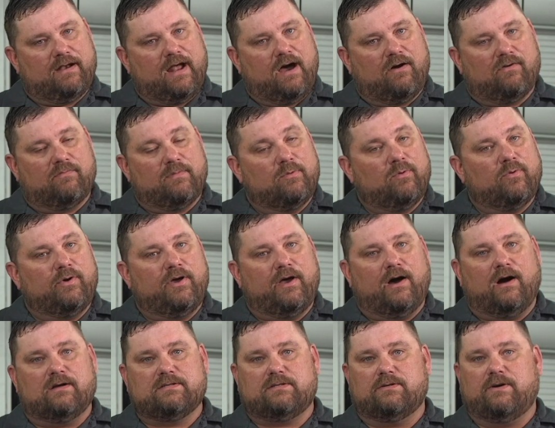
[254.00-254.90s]
now remember
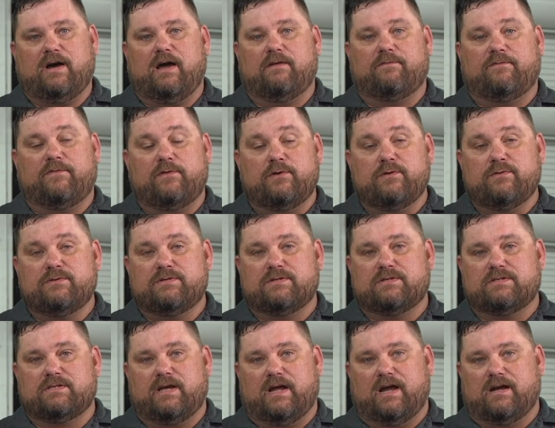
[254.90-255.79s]
we also had
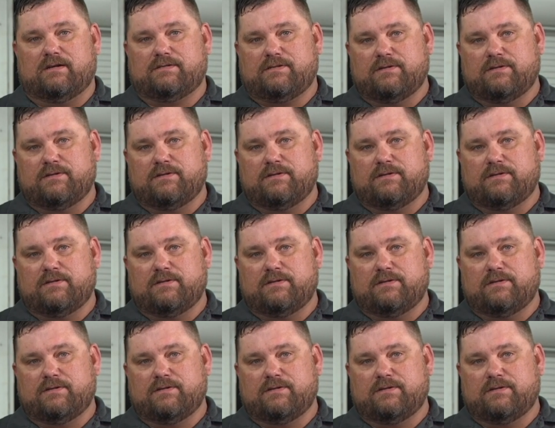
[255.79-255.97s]
fuses there.